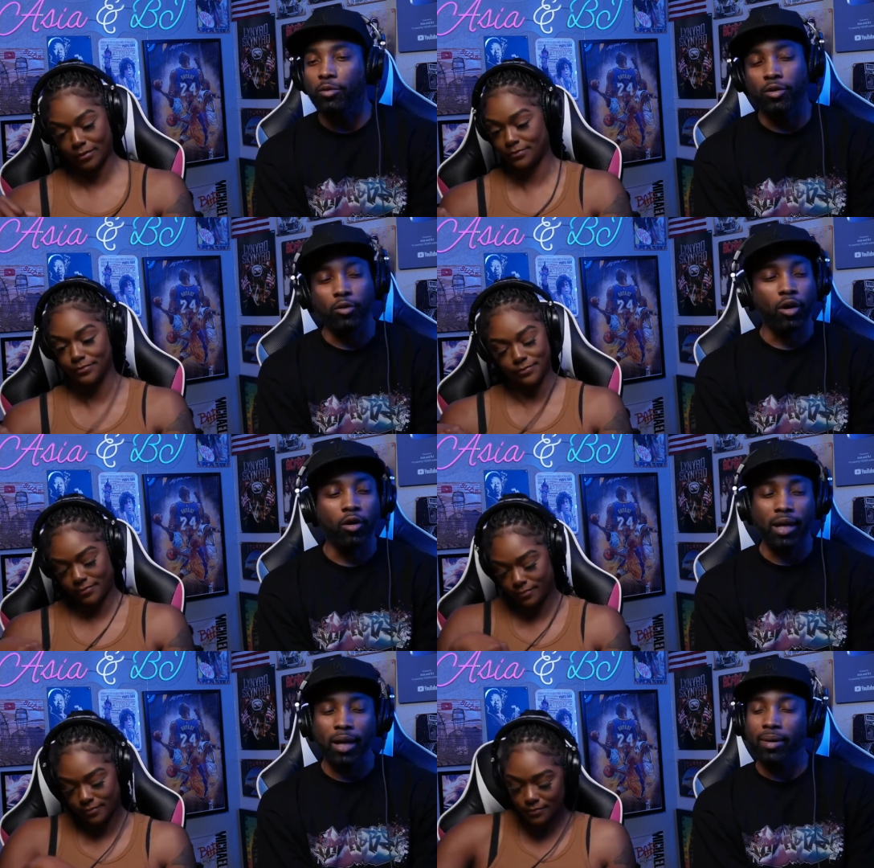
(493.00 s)
Speaker 1: do a whole
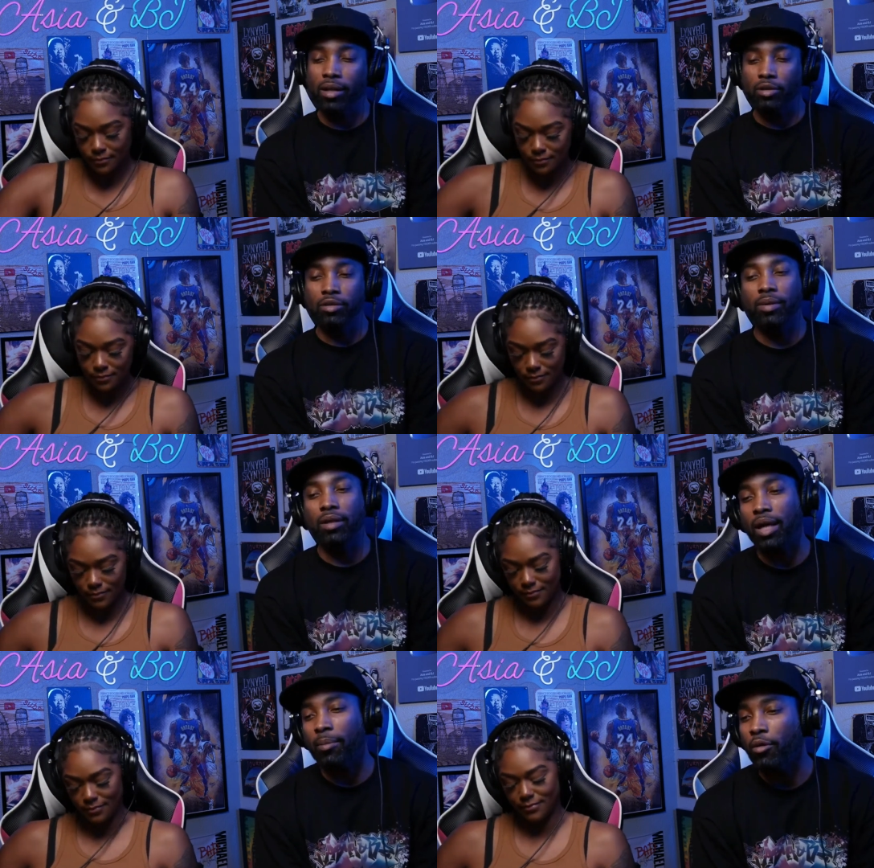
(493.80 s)
lot better. You speak a
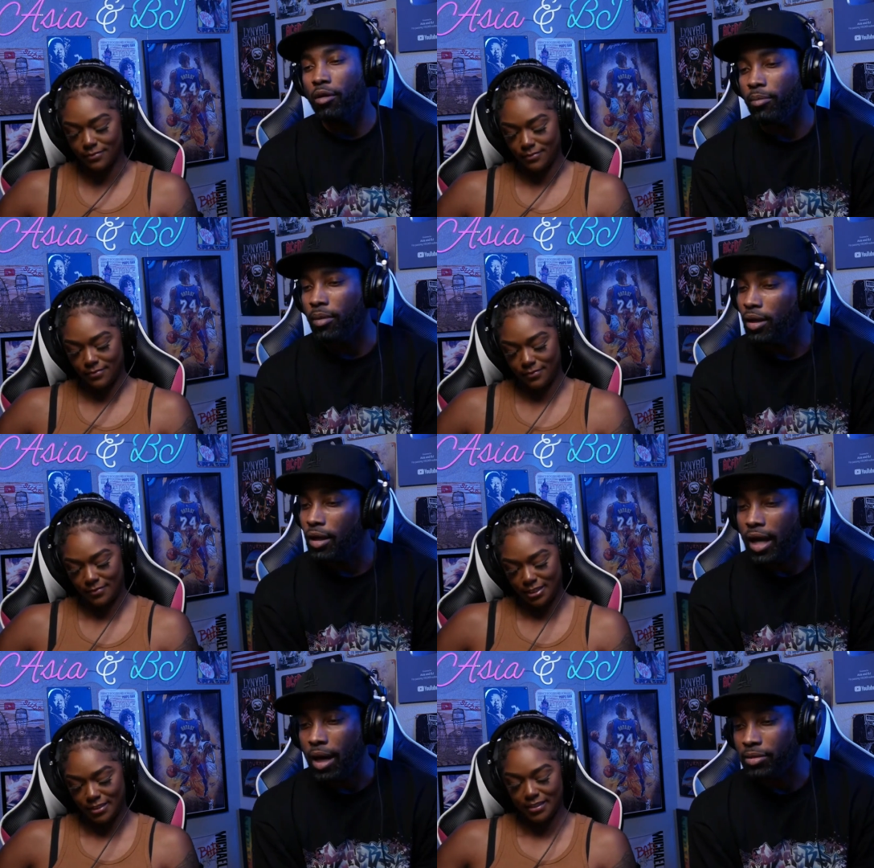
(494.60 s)
lot more.
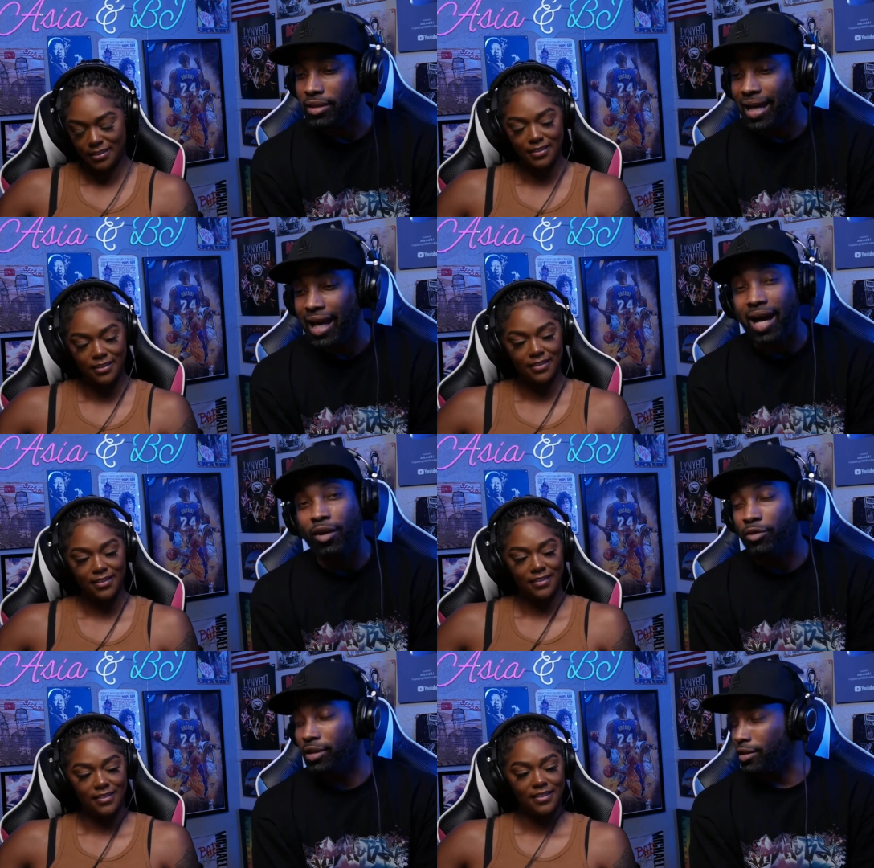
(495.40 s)
I'm just like, I
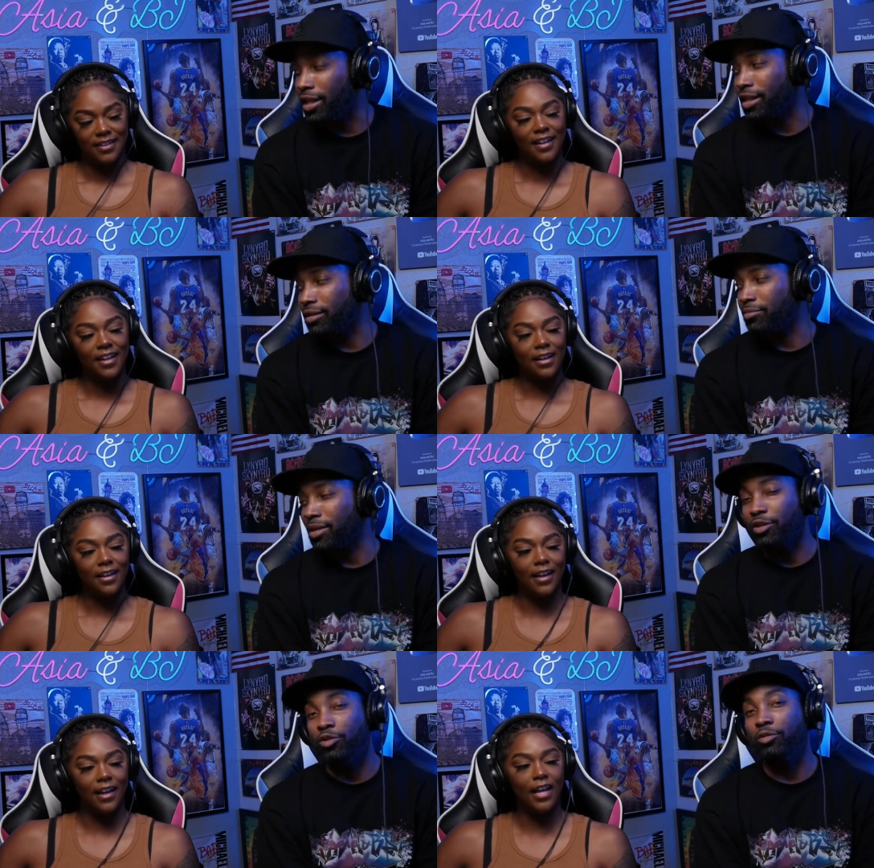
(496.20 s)
don't think so. I think
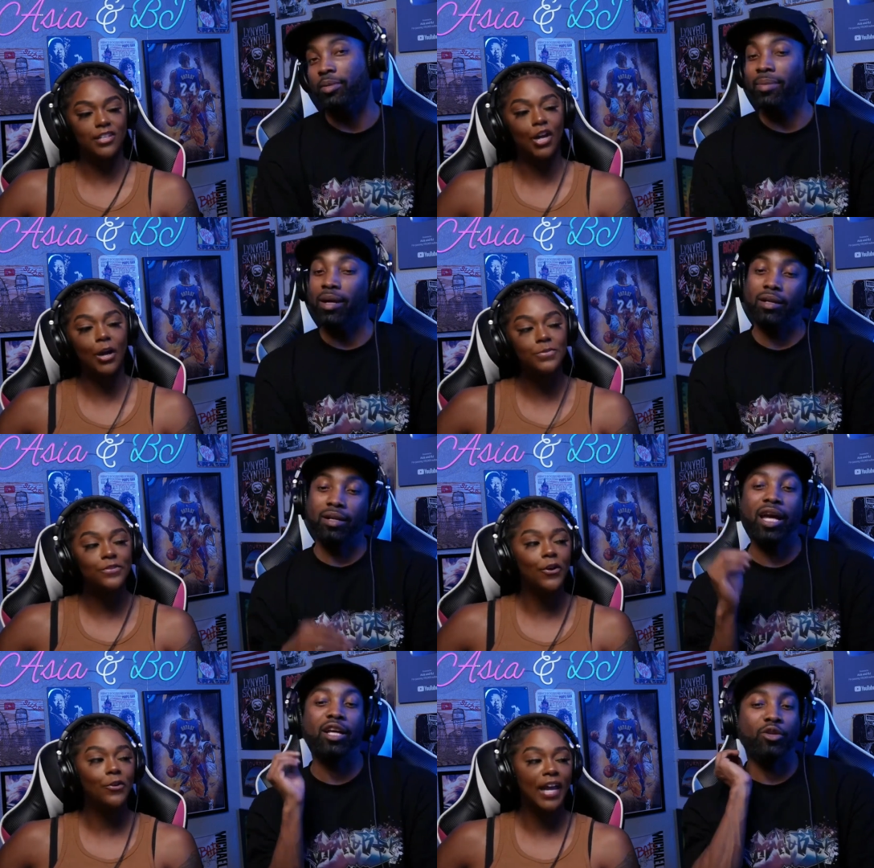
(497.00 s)
sometimes you. In terms of
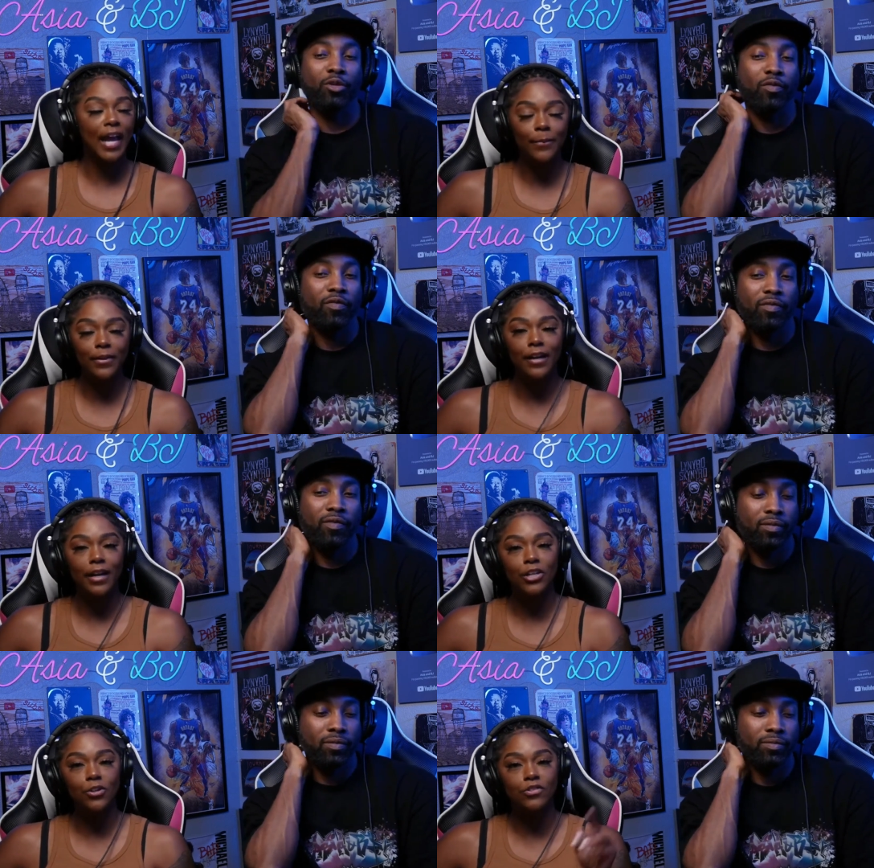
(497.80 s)

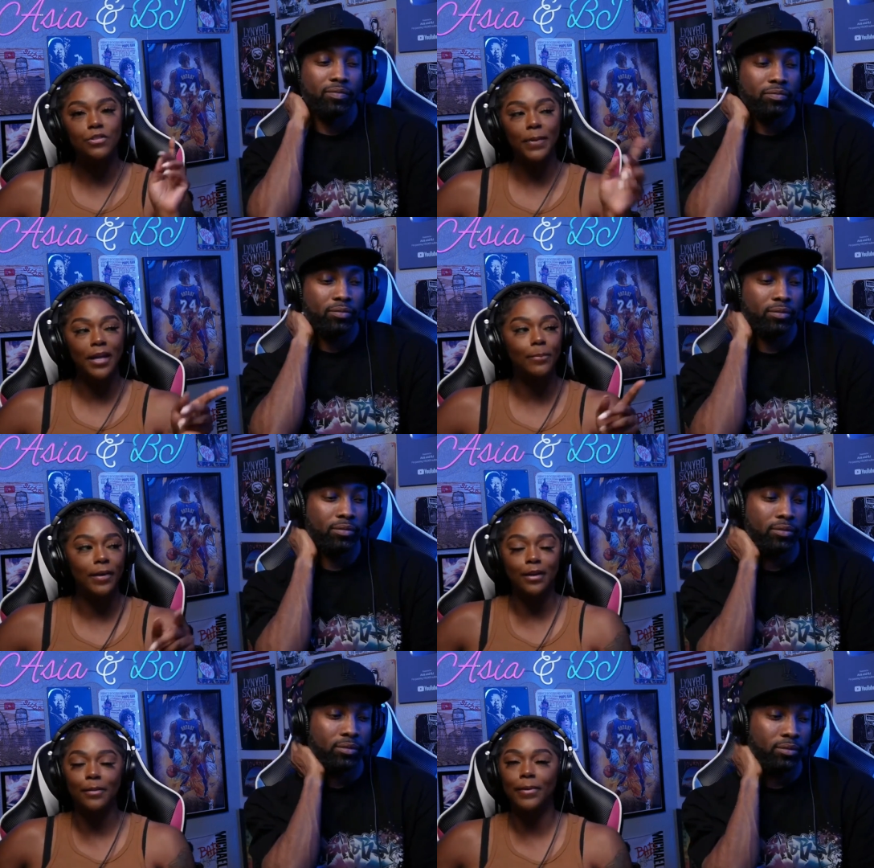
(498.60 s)
vocabulary,
Speaker 2: you speak
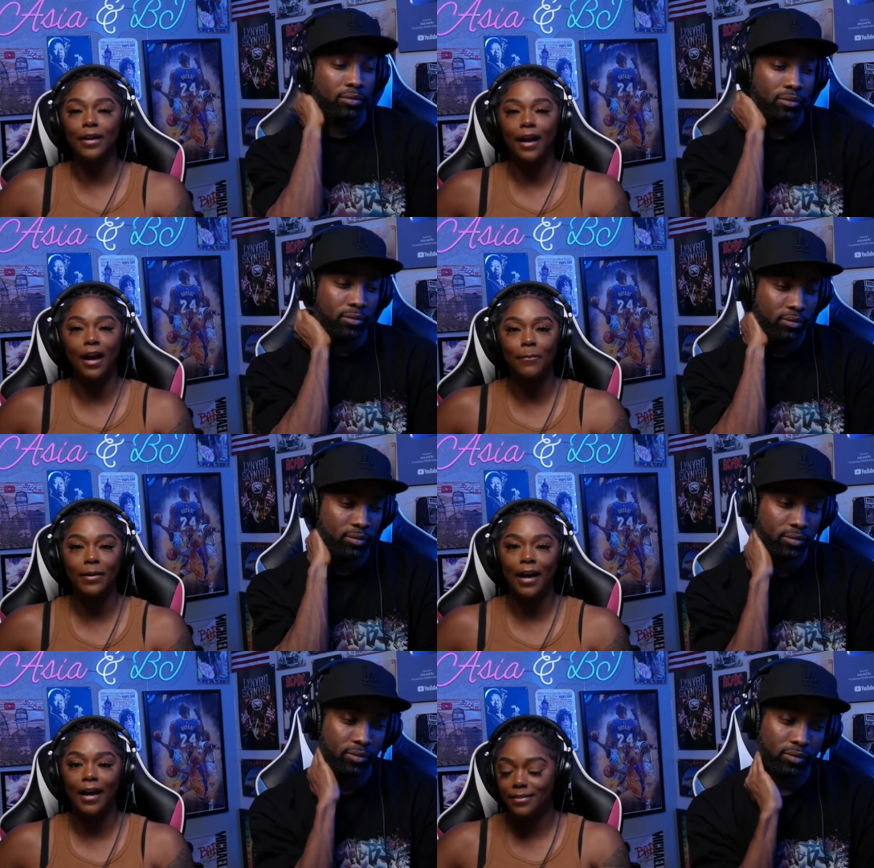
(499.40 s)
better, but I, but
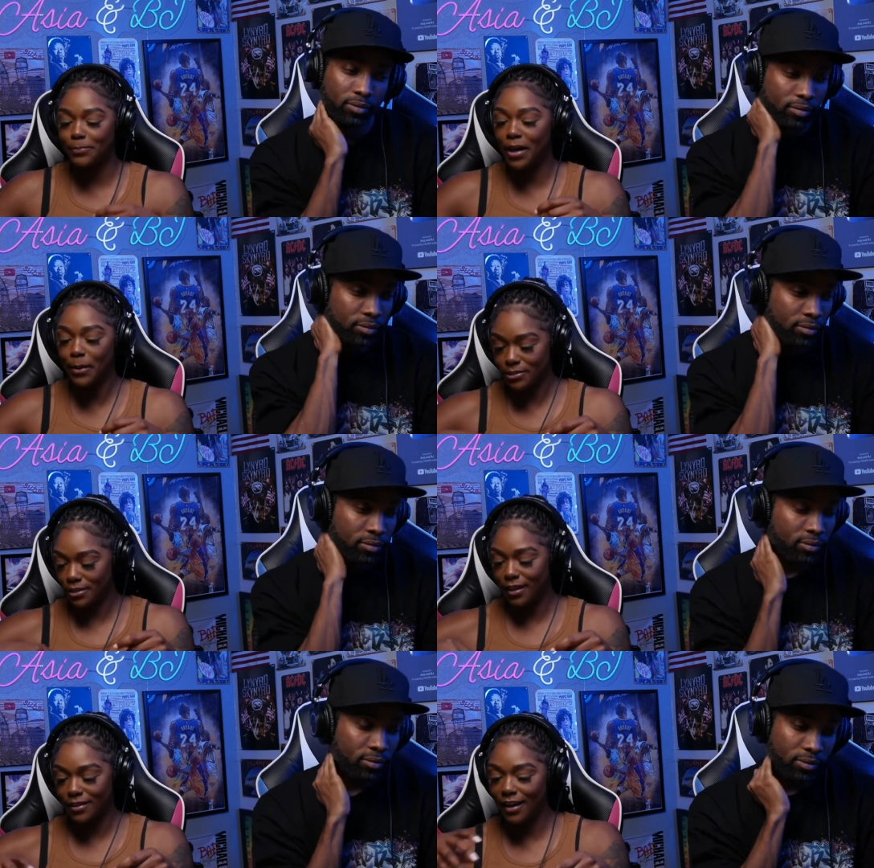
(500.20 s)
I promise
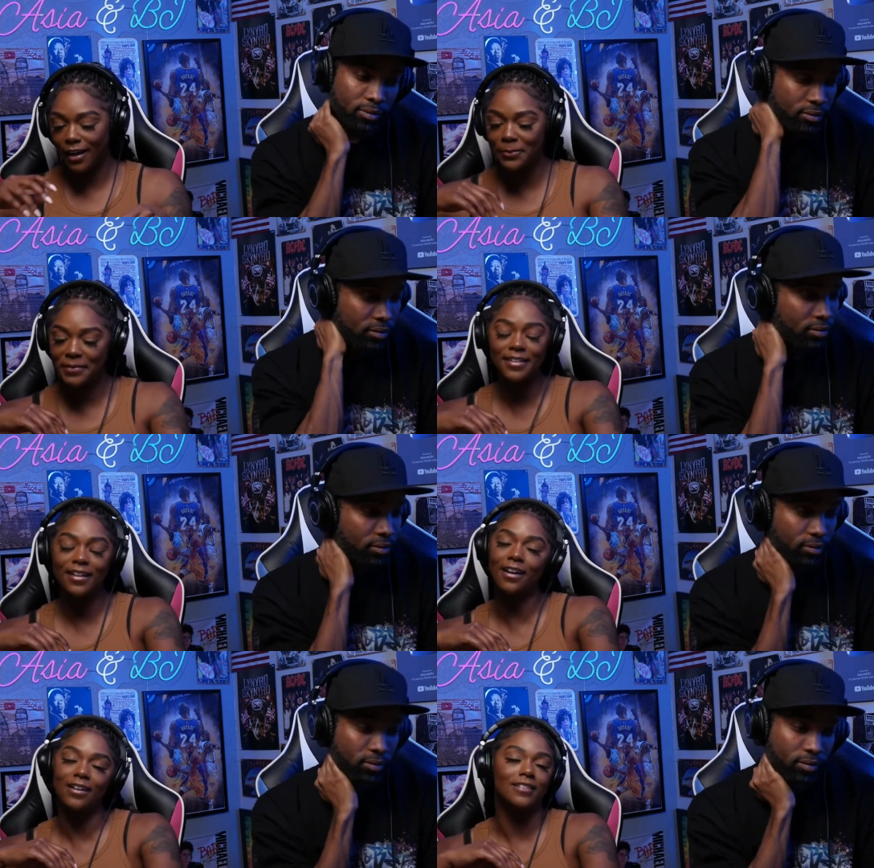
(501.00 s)
y'all, y'all,
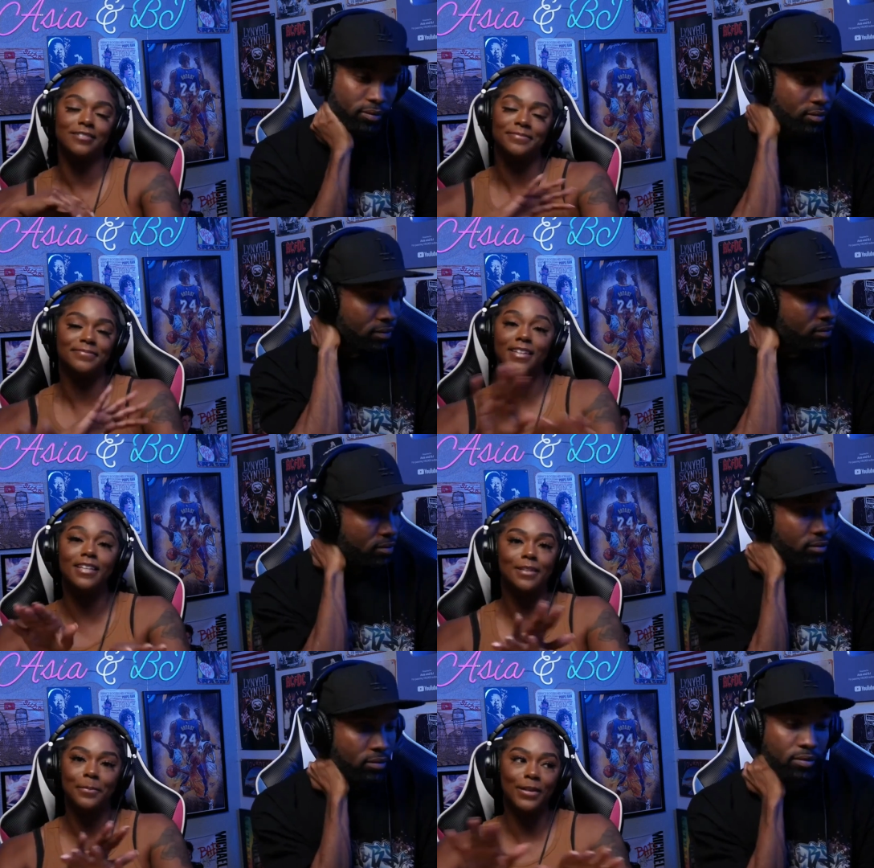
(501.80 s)
y'all,
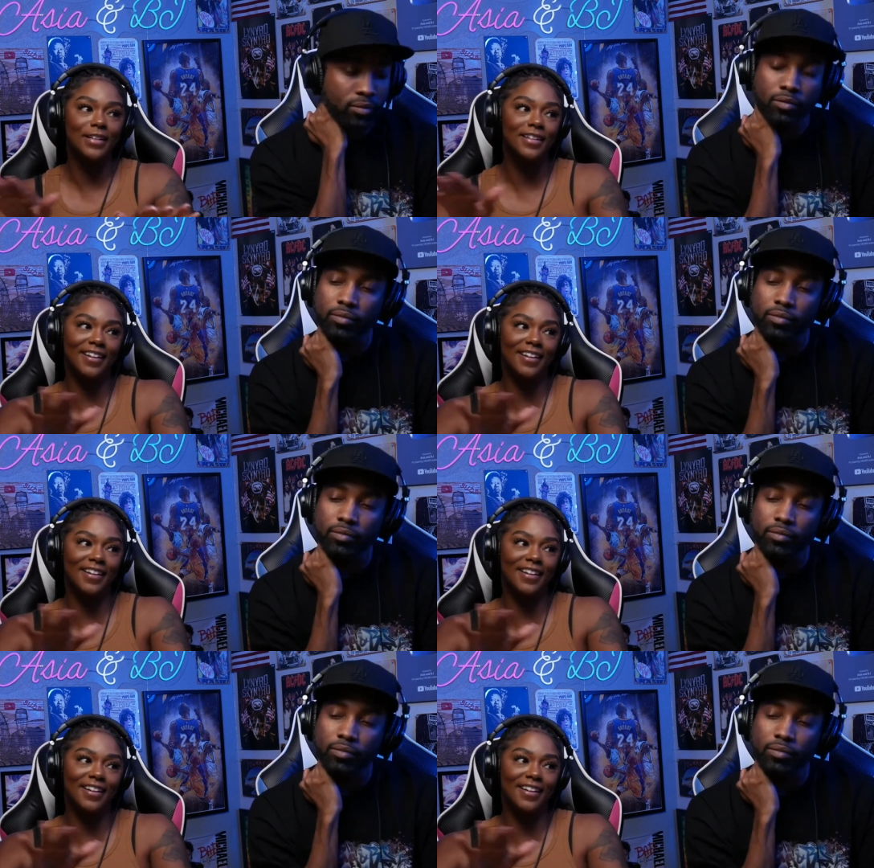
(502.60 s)
it's completely